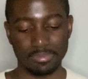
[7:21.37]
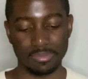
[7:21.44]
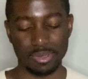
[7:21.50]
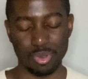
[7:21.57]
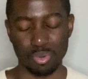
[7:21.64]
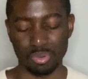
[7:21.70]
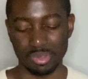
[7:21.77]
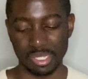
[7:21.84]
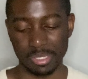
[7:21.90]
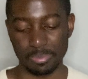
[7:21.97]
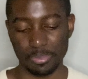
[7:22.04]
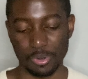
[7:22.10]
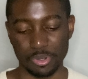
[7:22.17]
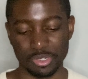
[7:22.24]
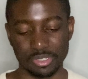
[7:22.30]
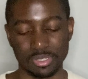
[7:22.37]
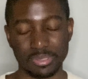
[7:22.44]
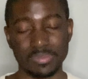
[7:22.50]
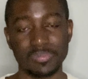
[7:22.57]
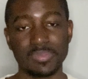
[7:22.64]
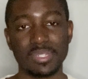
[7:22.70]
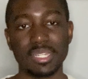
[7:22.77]
only
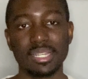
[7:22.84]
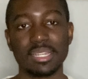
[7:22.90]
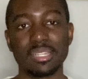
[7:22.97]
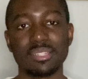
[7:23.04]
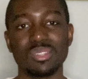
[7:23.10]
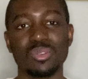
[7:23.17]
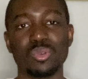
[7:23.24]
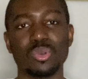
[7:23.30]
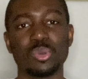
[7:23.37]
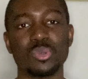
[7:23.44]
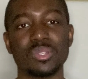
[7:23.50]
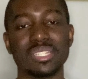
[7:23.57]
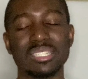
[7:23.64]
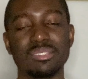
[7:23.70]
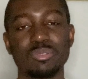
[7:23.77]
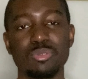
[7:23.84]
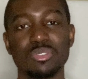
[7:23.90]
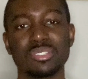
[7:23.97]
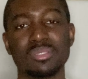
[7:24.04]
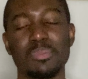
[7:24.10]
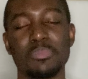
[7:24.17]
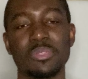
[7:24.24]
person, who can do
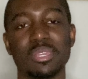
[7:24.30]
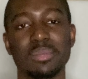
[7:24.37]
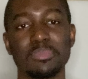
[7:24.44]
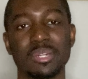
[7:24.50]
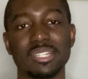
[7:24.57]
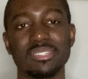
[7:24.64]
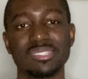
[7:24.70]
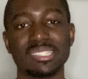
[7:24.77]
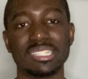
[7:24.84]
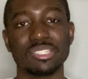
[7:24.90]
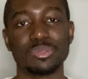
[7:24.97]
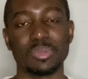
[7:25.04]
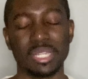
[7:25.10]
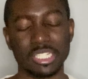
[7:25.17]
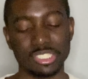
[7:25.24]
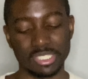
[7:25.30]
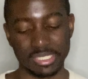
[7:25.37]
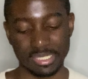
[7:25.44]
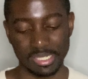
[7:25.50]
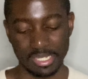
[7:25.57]
something about the situation,